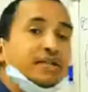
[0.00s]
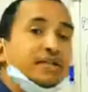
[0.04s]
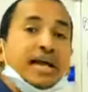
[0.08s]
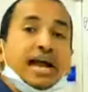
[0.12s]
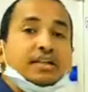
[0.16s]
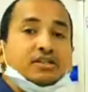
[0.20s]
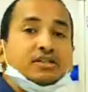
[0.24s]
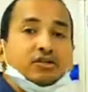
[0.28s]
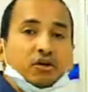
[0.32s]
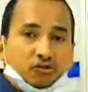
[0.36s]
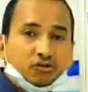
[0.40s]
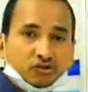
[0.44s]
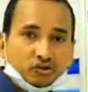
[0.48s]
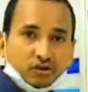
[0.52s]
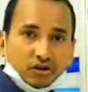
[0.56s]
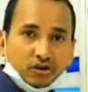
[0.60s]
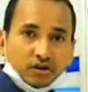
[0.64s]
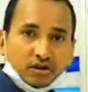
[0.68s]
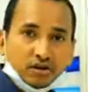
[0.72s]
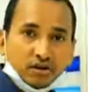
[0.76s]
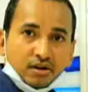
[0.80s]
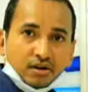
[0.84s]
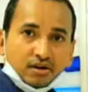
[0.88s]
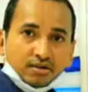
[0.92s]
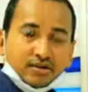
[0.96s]
that junction.
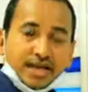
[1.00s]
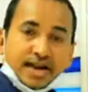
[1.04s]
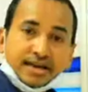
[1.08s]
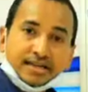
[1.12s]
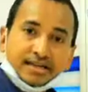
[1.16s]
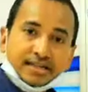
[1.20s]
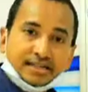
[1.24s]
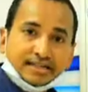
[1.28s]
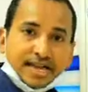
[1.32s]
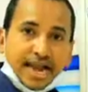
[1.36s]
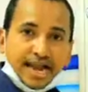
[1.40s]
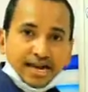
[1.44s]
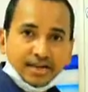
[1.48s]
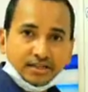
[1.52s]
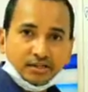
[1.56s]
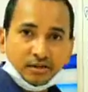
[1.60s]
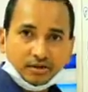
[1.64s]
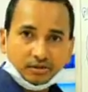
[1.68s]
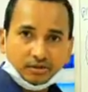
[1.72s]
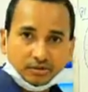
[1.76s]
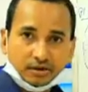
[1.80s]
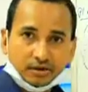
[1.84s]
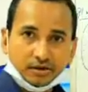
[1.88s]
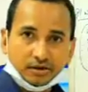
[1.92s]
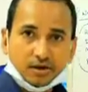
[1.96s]
That is tight
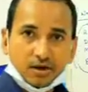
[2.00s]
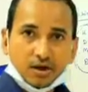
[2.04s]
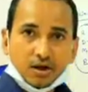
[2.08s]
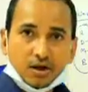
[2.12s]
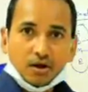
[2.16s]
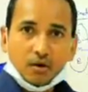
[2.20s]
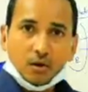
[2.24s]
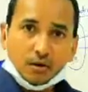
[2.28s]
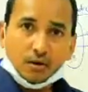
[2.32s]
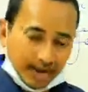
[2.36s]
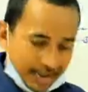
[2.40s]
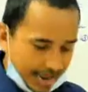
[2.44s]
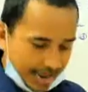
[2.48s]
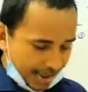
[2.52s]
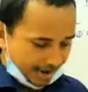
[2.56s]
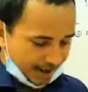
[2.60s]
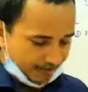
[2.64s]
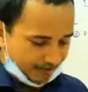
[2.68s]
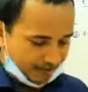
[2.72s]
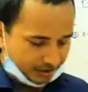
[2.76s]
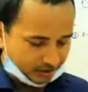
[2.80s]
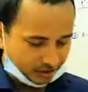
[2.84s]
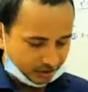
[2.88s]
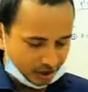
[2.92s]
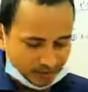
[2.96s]
junction. Okay,
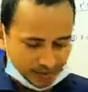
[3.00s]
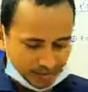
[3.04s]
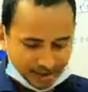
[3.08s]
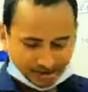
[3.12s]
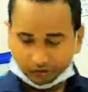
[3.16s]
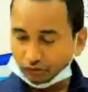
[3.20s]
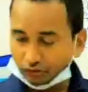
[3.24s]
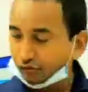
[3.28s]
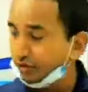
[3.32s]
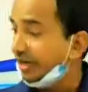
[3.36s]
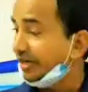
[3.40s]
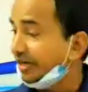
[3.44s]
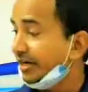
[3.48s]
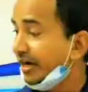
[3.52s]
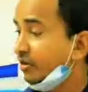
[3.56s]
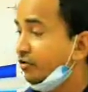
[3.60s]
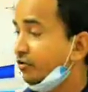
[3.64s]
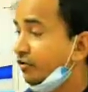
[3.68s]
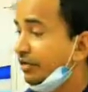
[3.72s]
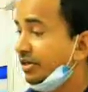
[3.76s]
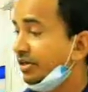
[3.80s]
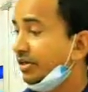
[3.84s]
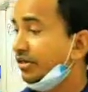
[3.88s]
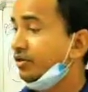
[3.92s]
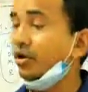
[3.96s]
another term
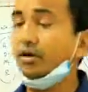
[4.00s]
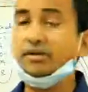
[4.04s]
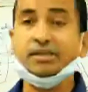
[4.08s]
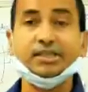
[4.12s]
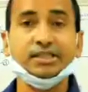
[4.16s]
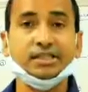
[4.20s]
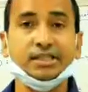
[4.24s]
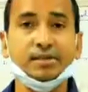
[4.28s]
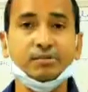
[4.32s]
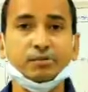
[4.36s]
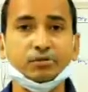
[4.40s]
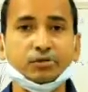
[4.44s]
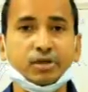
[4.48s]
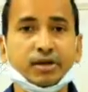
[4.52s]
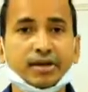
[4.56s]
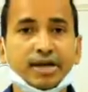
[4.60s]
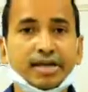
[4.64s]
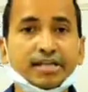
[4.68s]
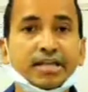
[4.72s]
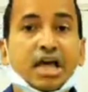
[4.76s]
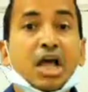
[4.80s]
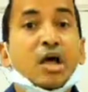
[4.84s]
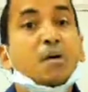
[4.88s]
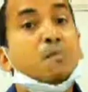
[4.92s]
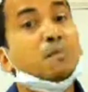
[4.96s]
associated with drug distribution
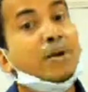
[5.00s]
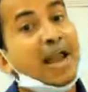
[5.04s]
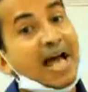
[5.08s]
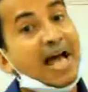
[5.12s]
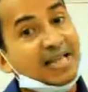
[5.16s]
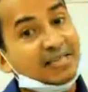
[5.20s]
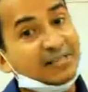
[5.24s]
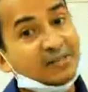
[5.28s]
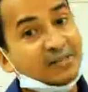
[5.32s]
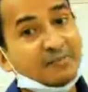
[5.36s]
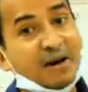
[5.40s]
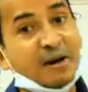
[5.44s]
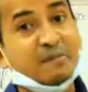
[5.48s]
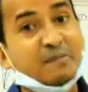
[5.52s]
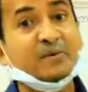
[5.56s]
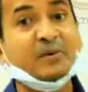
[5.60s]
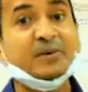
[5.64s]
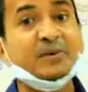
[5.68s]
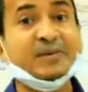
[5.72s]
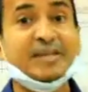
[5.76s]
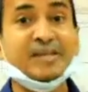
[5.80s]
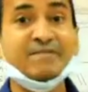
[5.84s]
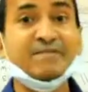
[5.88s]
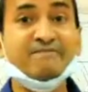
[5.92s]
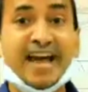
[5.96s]
is plasma
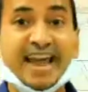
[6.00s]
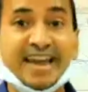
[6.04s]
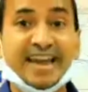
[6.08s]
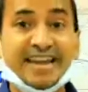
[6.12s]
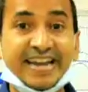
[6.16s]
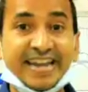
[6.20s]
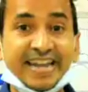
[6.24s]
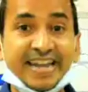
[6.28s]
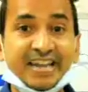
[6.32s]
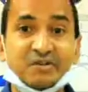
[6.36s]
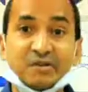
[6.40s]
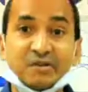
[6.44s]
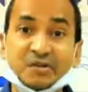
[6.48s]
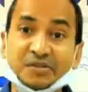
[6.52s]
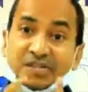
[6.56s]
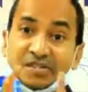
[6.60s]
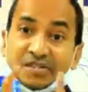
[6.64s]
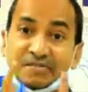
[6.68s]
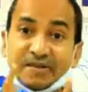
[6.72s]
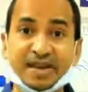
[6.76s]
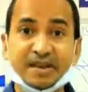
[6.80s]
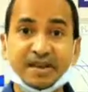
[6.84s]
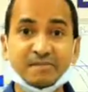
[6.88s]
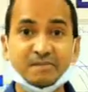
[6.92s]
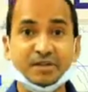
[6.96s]
protein binding, which
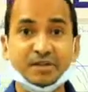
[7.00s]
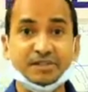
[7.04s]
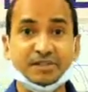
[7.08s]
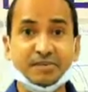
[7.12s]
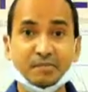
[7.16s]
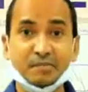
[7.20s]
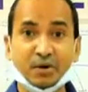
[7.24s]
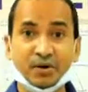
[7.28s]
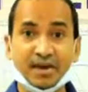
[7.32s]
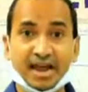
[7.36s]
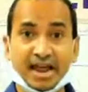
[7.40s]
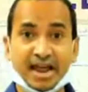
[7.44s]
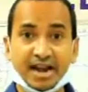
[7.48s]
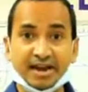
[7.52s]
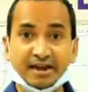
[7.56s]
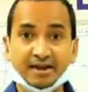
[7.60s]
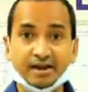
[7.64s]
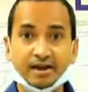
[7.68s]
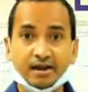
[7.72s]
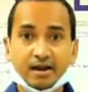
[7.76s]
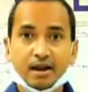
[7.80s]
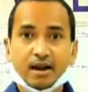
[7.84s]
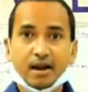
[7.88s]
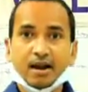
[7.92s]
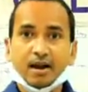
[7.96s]
is very much
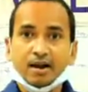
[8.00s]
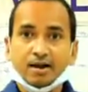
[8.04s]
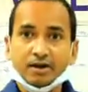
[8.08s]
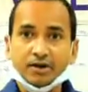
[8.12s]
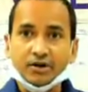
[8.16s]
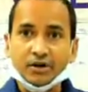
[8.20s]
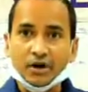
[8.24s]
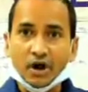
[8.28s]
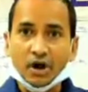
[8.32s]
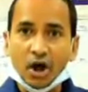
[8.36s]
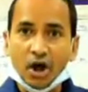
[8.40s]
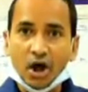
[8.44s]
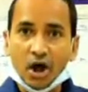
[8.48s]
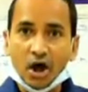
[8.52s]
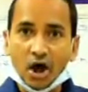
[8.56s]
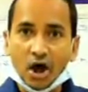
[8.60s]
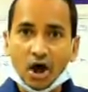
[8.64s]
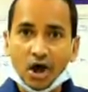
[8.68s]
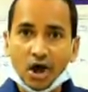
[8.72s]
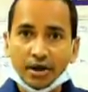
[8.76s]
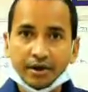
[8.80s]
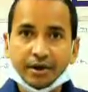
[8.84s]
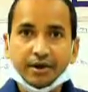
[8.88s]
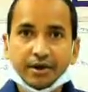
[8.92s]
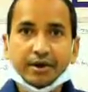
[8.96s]
important.
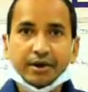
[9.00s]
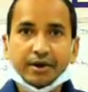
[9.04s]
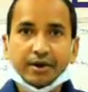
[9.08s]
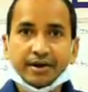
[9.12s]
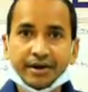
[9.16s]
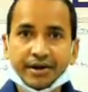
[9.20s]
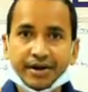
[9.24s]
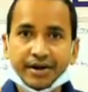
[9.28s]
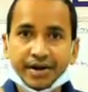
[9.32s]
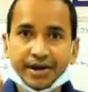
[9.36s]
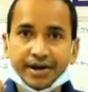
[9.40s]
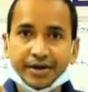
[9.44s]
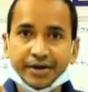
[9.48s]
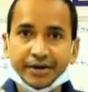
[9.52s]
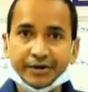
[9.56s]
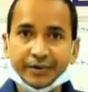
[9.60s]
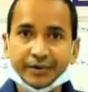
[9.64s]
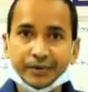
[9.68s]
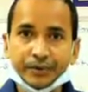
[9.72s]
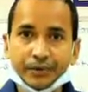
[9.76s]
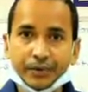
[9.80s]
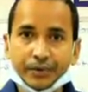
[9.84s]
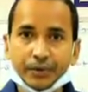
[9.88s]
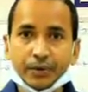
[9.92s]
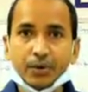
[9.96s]
Drug need
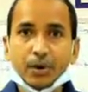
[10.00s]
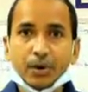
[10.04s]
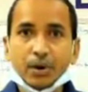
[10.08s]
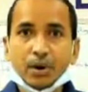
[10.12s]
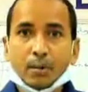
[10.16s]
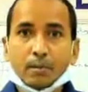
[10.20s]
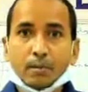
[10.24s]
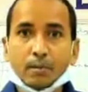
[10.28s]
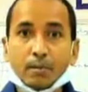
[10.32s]
to